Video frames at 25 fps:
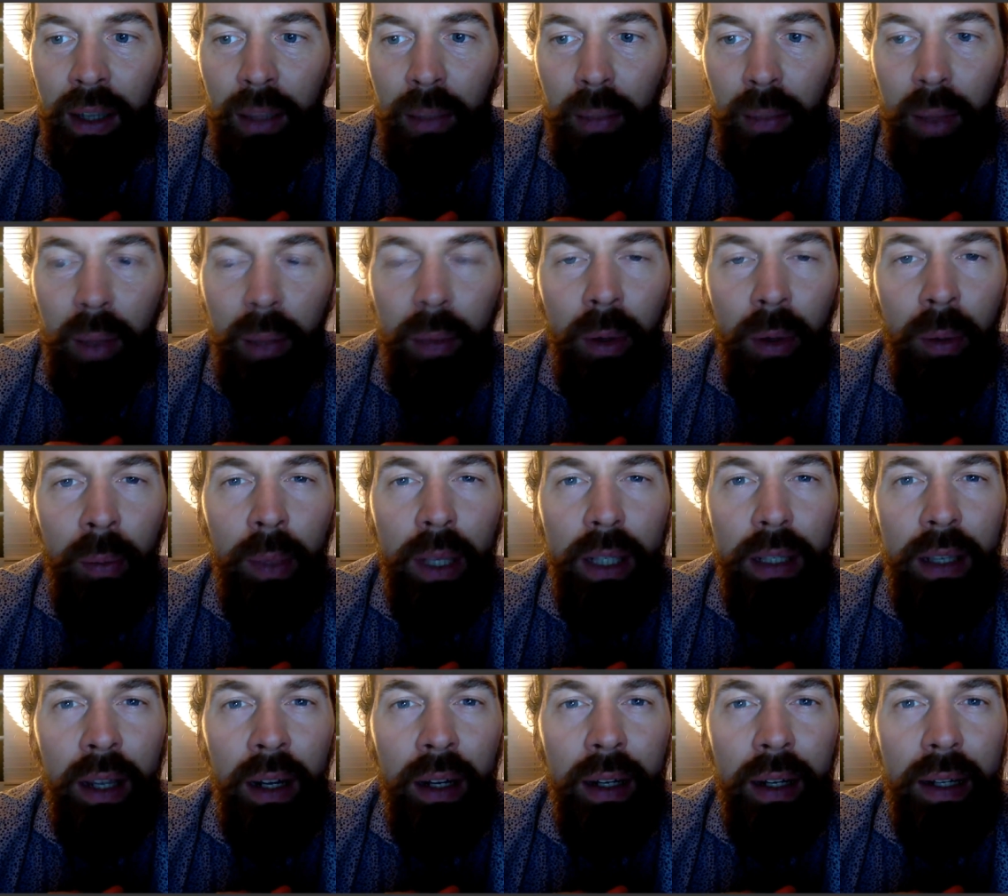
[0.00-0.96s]
people
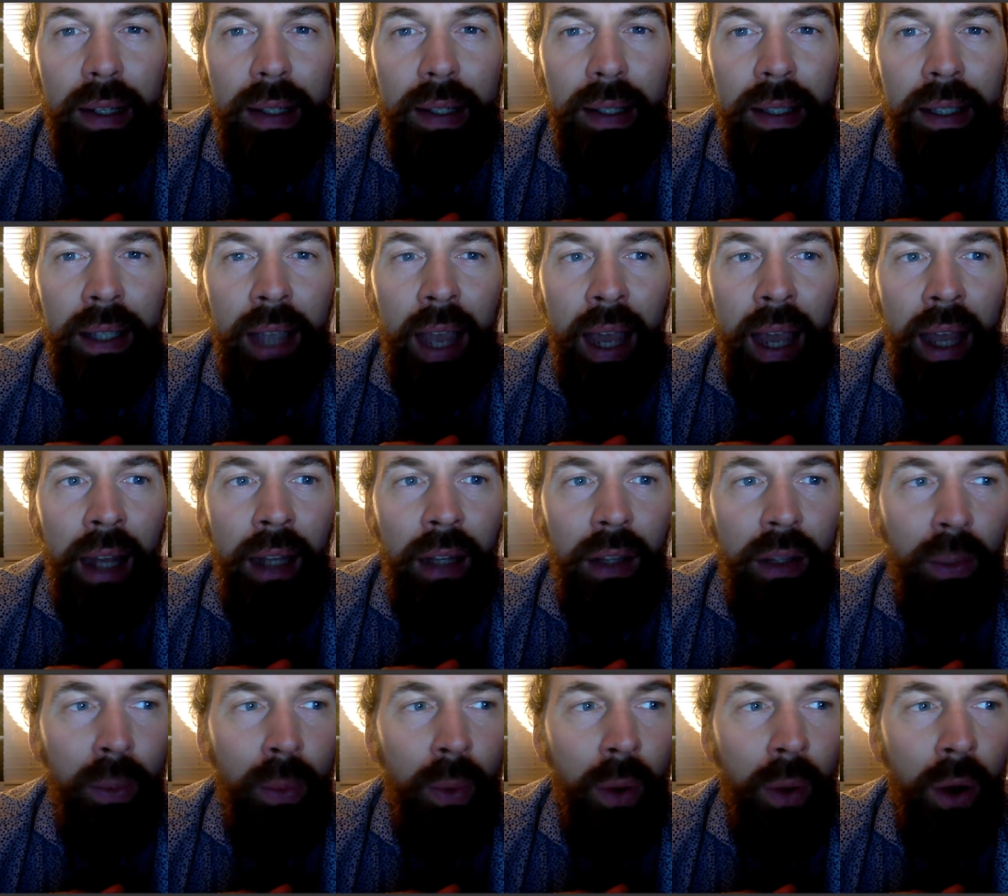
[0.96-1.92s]
misunderstand
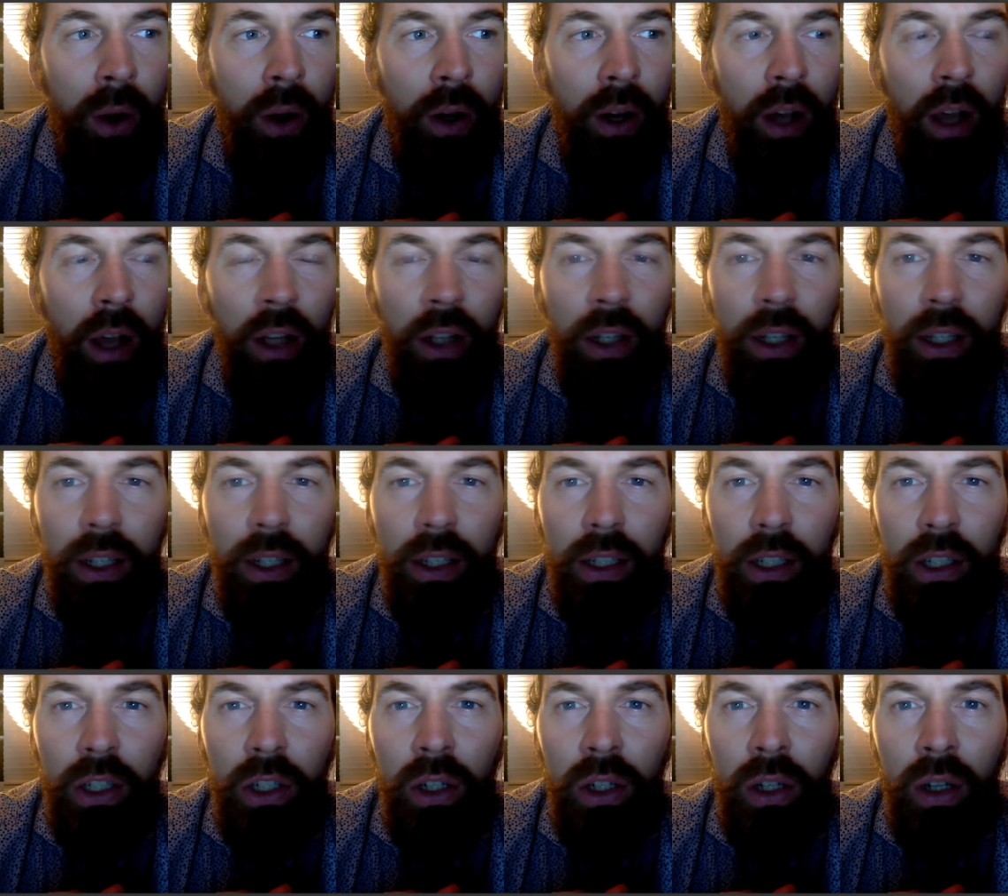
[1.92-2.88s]
the word
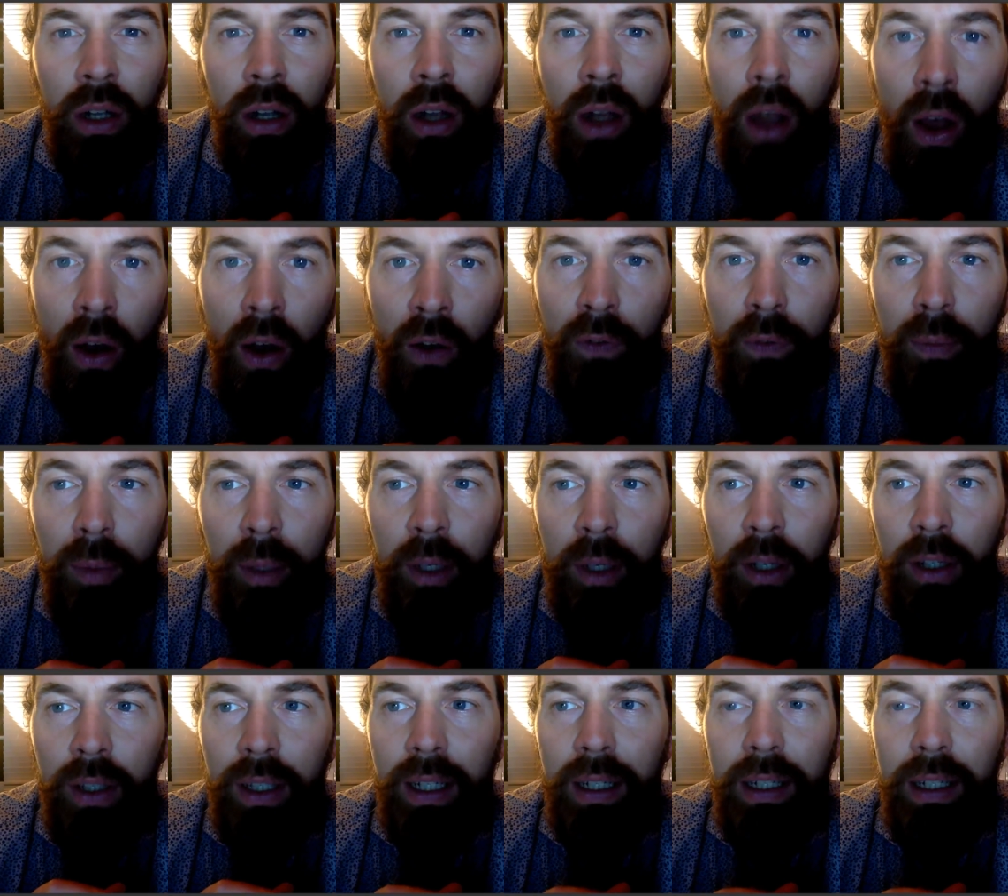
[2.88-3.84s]
unconditional love,
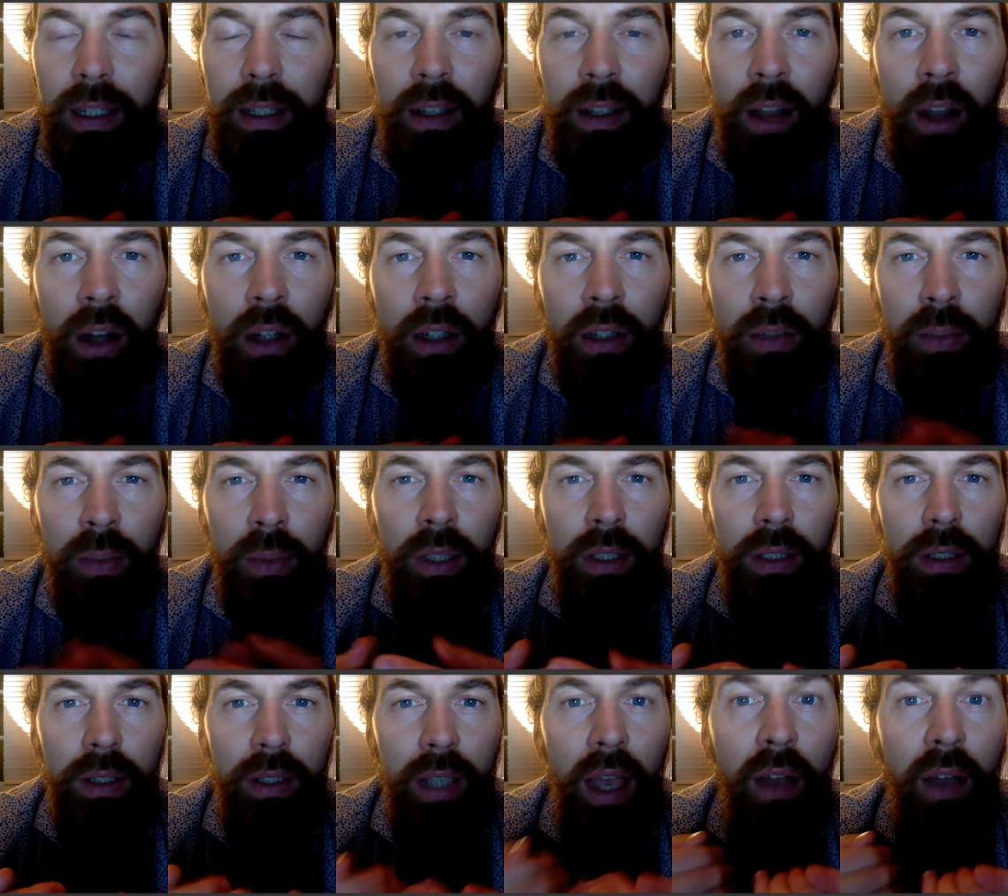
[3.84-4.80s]
because it starts with
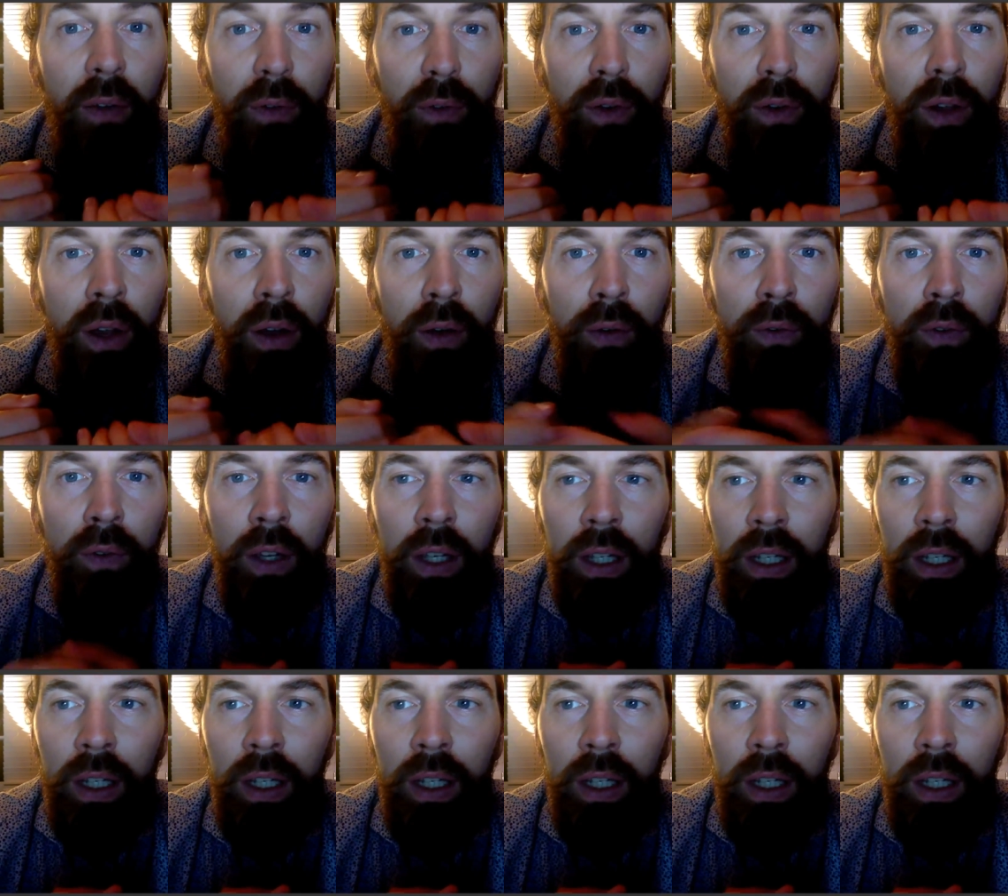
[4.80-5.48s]
self-love.